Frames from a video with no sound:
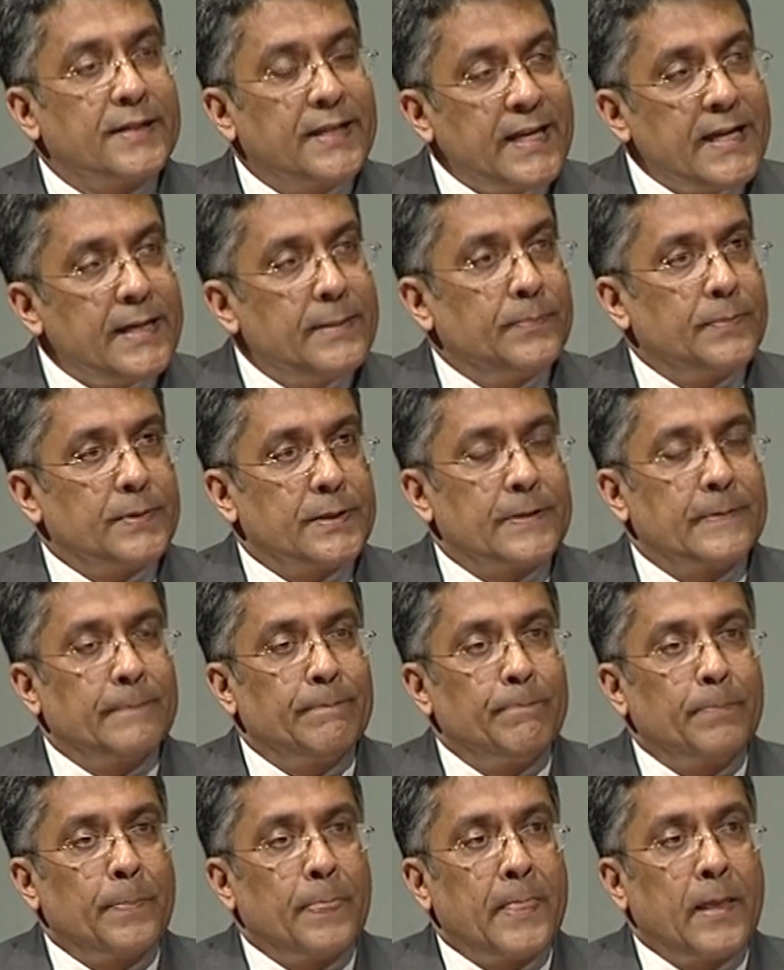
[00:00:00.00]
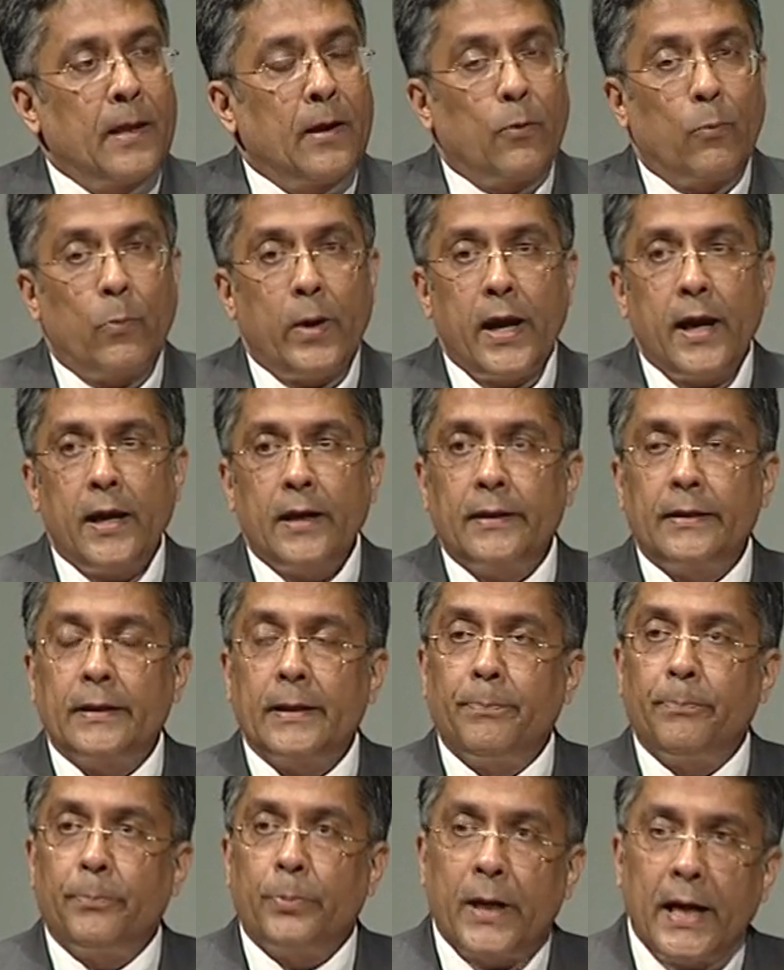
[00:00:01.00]
schemes
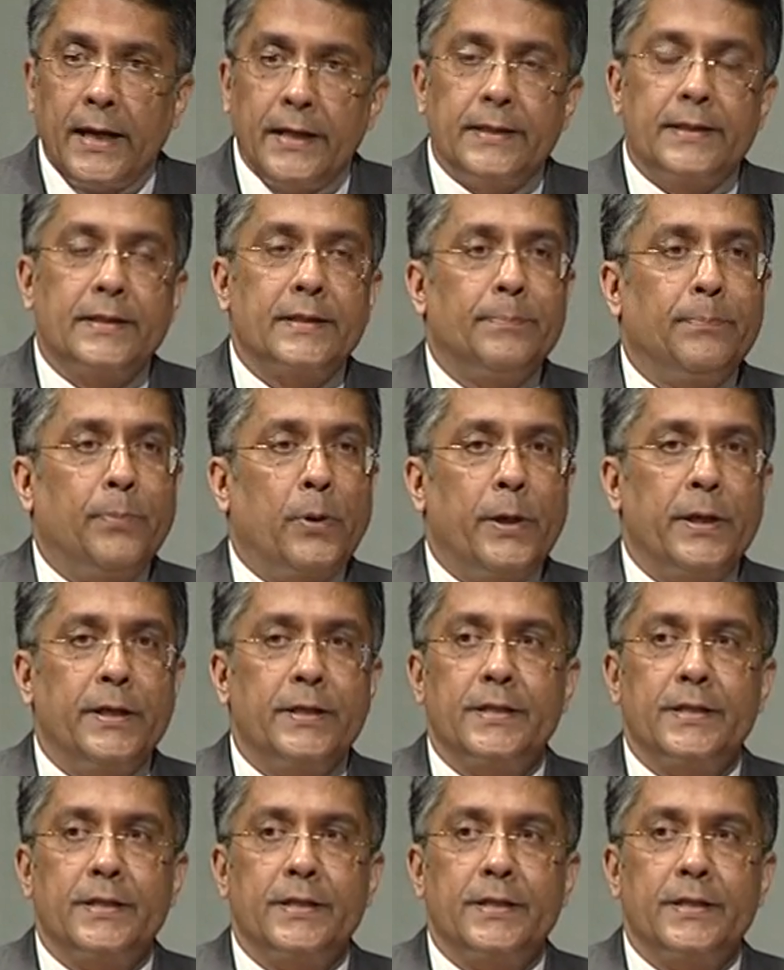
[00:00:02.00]
where the price